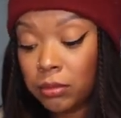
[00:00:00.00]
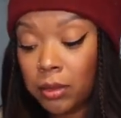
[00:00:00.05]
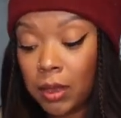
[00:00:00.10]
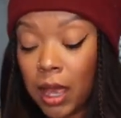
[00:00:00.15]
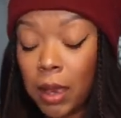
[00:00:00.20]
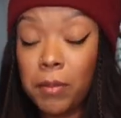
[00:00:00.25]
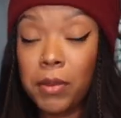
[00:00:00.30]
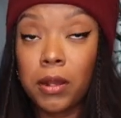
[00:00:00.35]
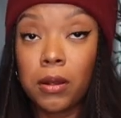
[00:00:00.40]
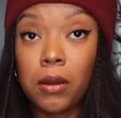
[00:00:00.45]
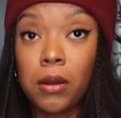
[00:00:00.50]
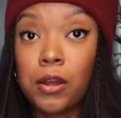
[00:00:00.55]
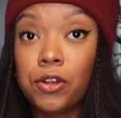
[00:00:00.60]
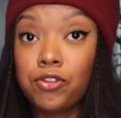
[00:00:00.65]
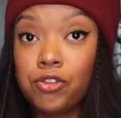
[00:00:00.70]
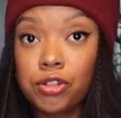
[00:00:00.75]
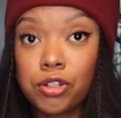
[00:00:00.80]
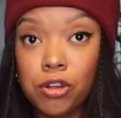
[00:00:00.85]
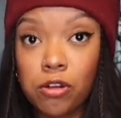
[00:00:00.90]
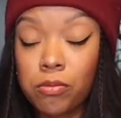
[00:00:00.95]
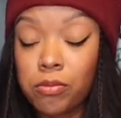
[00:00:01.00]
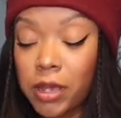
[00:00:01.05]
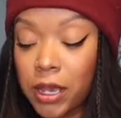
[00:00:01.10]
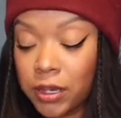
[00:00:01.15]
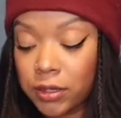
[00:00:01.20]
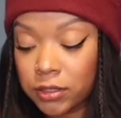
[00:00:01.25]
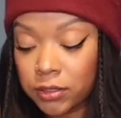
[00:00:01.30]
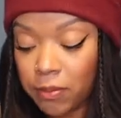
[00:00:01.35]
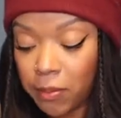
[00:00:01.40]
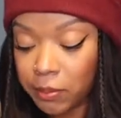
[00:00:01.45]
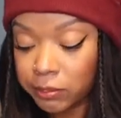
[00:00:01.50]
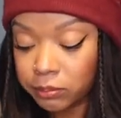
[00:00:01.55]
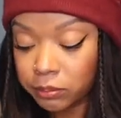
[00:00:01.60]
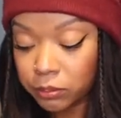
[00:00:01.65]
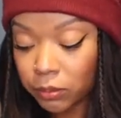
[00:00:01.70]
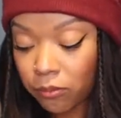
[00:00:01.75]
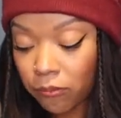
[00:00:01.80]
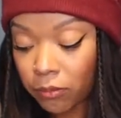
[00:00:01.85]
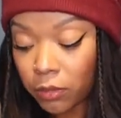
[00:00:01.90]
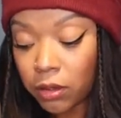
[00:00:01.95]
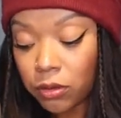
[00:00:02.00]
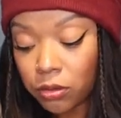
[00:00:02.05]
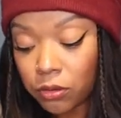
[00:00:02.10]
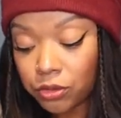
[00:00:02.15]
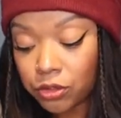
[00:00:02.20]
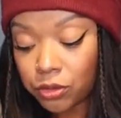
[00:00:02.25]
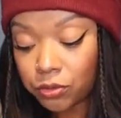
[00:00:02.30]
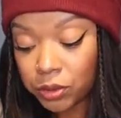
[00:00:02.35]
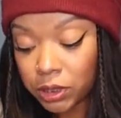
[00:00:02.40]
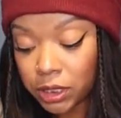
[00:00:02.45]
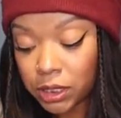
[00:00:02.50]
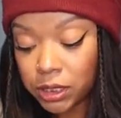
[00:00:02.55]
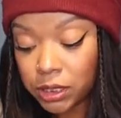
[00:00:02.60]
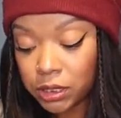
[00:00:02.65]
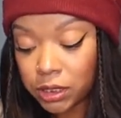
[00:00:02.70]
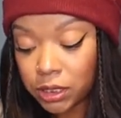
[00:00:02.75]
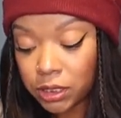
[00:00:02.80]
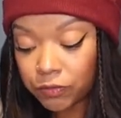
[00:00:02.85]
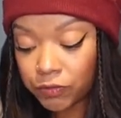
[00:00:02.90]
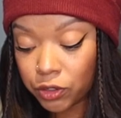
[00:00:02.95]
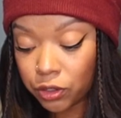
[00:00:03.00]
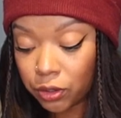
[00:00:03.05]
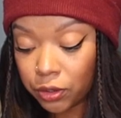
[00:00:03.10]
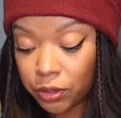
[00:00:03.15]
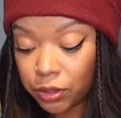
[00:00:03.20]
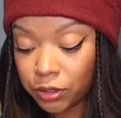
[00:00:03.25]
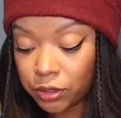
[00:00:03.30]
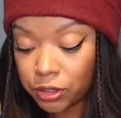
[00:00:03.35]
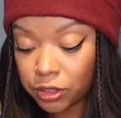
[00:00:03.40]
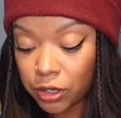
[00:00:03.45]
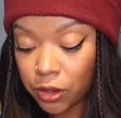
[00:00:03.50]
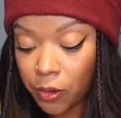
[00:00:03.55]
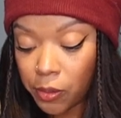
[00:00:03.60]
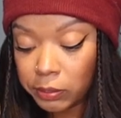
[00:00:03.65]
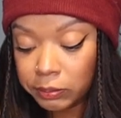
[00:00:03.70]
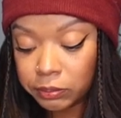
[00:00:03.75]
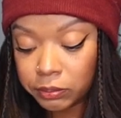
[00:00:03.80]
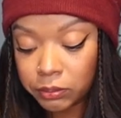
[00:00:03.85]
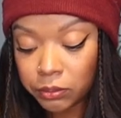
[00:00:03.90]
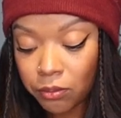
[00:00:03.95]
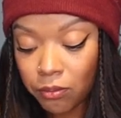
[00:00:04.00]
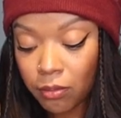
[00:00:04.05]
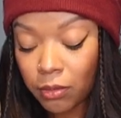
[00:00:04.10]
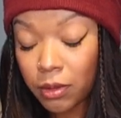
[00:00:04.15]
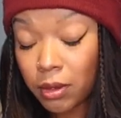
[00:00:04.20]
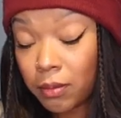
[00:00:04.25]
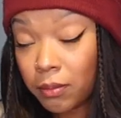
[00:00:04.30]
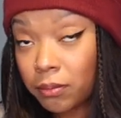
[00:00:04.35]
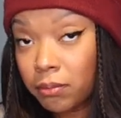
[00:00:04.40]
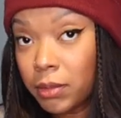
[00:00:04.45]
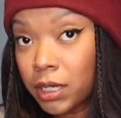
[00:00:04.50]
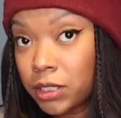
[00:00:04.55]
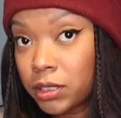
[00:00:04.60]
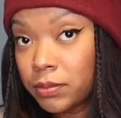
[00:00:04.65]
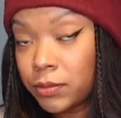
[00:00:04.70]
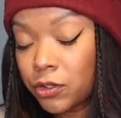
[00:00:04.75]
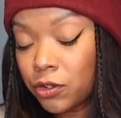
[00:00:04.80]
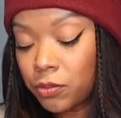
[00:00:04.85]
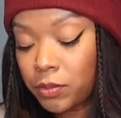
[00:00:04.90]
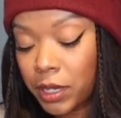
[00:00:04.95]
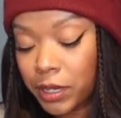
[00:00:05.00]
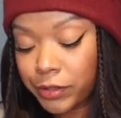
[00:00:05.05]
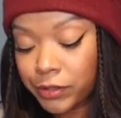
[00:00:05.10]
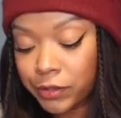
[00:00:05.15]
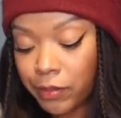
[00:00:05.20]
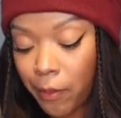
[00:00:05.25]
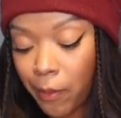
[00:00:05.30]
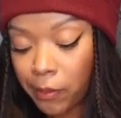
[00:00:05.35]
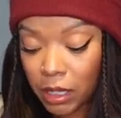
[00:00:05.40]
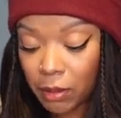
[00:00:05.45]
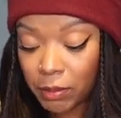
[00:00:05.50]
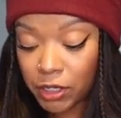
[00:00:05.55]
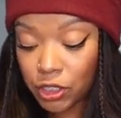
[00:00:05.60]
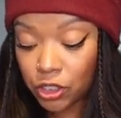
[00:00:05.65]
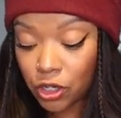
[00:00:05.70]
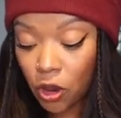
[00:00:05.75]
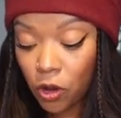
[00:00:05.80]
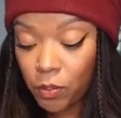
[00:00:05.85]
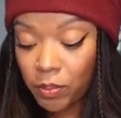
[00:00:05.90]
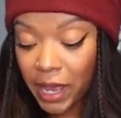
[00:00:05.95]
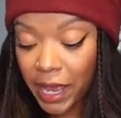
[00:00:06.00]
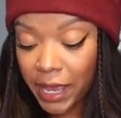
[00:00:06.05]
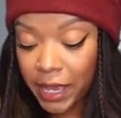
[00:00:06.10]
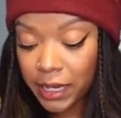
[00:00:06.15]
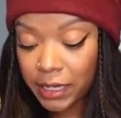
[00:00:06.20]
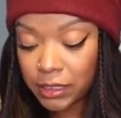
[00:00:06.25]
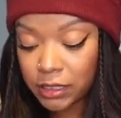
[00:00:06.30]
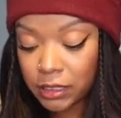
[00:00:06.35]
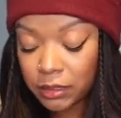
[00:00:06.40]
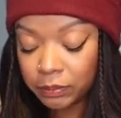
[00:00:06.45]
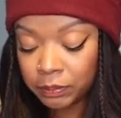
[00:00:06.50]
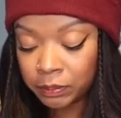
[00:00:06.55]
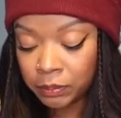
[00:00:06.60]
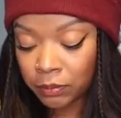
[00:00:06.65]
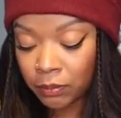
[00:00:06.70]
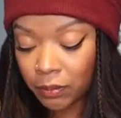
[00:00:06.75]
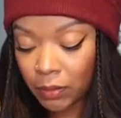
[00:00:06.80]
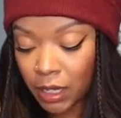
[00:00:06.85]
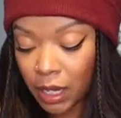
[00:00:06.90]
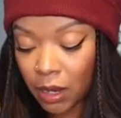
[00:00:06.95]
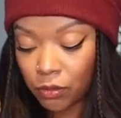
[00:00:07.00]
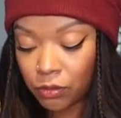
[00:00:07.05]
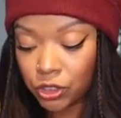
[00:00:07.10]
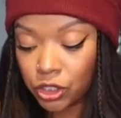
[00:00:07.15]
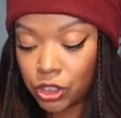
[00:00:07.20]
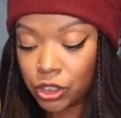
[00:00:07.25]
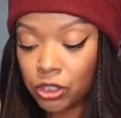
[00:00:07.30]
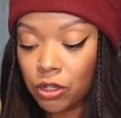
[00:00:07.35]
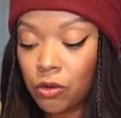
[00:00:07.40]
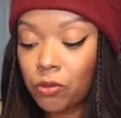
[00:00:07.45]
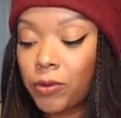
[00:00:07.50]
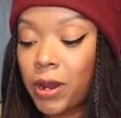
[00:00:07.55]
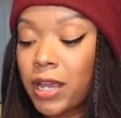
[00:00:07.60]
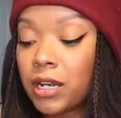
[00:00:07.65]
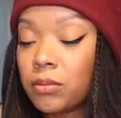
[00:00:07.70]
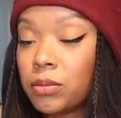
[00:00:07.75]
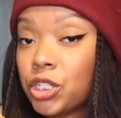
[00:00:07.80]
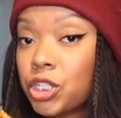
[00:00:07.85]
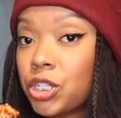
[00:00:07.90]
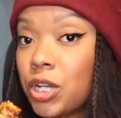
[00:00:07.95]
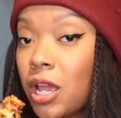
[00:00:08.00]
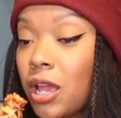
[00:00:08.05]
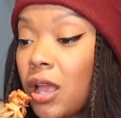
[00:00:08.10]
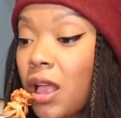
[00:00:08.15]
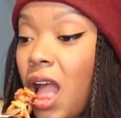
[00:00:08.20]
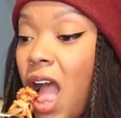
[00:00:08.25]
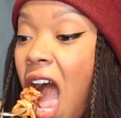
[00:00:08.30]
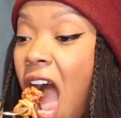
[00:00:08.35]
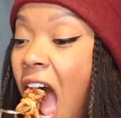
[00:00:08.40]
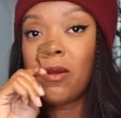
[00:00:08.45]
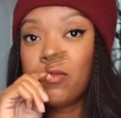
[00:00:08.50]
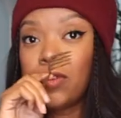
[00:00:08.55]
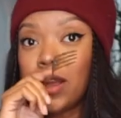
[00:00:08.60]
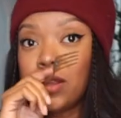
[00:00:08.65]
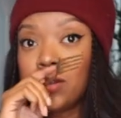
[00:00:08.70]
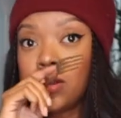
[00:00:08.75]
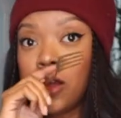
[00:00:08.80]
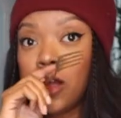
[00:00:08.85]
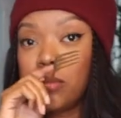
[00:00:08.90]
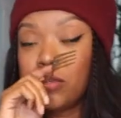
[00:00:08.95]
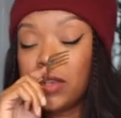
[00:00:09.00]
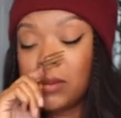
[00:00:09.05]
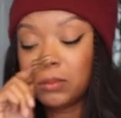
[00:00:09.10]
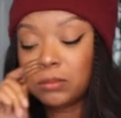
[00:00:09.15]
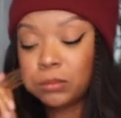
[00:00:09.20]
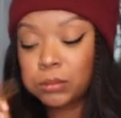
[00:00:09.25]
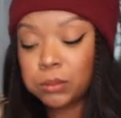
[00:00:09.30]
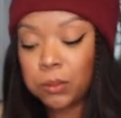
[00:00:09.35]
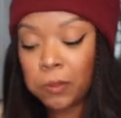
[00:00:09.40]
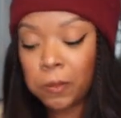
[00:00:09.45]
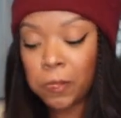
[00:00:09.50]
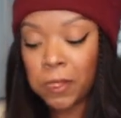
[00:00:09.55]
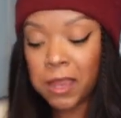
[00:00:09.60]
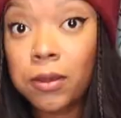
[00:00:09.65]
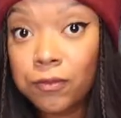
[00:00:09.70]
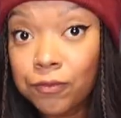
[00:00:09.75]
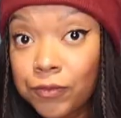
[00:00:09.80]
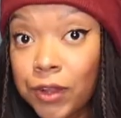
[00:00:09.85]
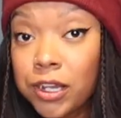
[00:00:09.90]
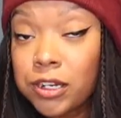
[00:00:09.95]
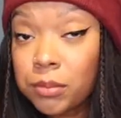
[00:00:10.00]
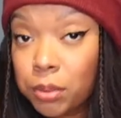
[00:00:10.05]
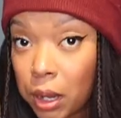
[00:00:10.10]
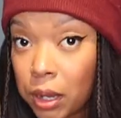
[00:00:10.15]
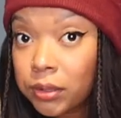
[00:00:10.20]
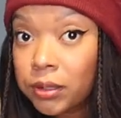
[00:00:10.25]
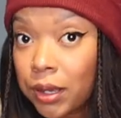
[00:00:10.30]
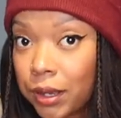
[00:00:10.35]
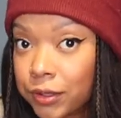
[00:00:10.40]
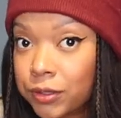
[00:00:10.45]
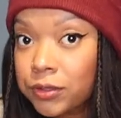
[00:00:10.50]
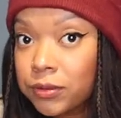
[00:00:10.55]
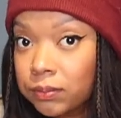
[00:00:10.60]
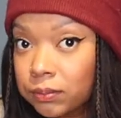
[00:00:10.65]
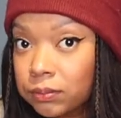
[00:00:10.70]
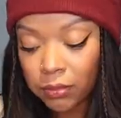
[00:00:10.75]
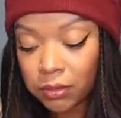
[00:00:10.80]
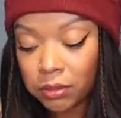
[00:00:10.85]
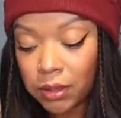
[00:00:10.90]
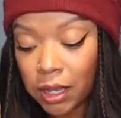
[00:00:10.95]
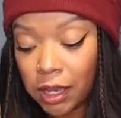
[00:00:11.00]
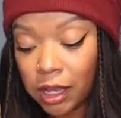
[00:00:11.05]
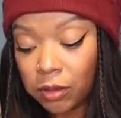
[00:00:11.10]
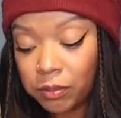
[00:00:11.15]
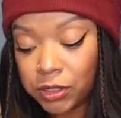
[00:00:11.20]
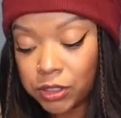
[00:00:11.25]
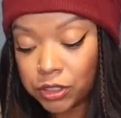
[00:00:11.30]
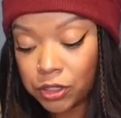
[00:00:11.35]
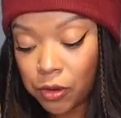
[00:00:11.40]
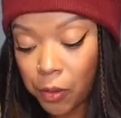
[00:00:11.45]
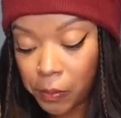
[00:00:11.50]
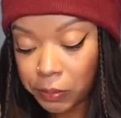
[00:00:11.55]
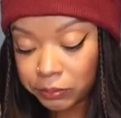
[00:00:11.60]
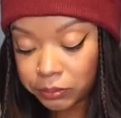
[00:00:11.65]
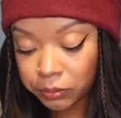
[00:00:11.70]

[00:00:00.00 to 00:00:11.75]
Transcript: I made 100 tote bags. Those are really easy. If you're learning to sew, make some tote bags. I made tote bags. I would just sew random shit. Find a hobby. Find a podcast. That helped me too.